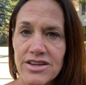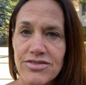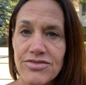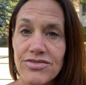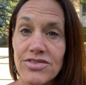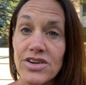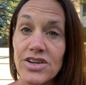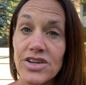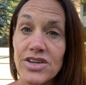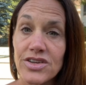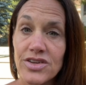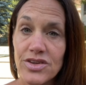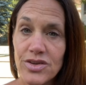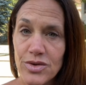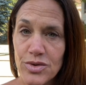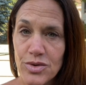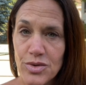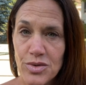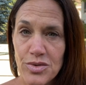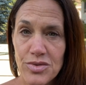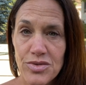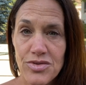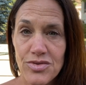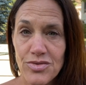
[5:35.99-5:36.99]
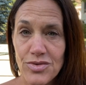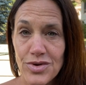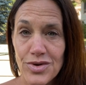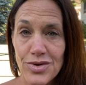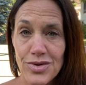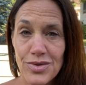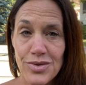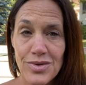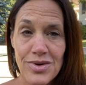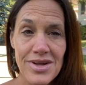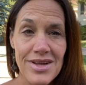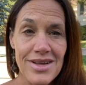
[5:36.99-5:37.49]
for you
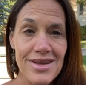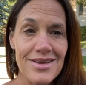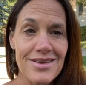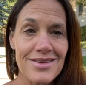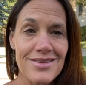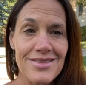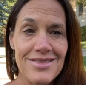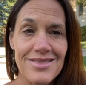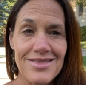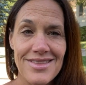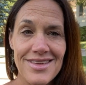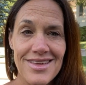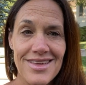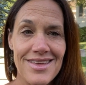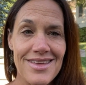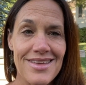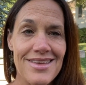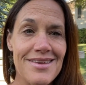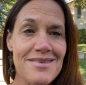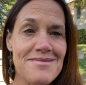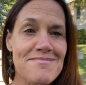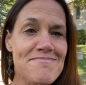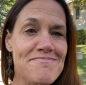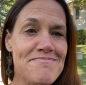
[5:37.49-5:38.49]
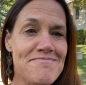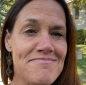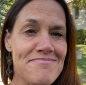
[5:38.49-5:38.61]
through the